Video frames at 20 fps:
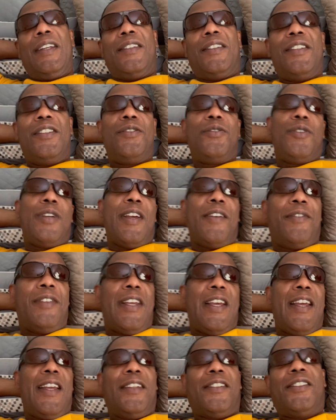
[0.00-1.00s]
Then you have
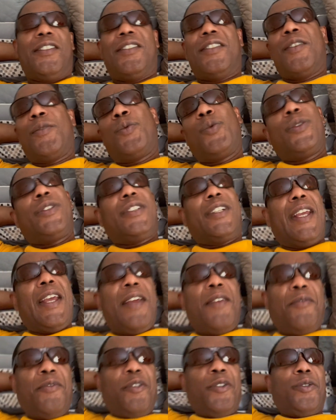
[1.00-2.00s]
to ask yourself, which
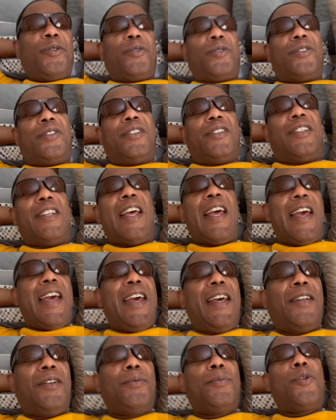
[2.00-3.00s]
came first, the
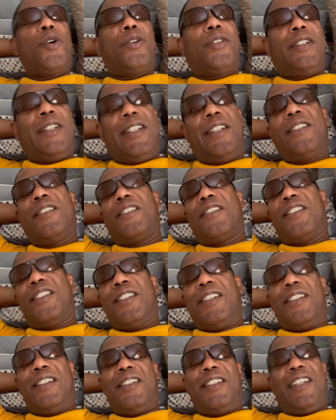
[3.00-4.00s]
atom or the
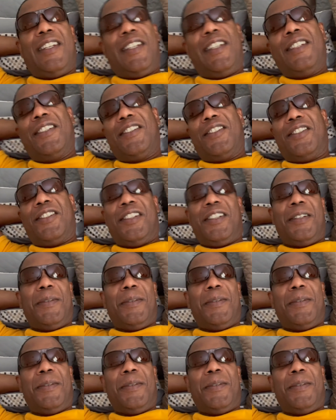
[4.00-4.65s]
energy? The energy.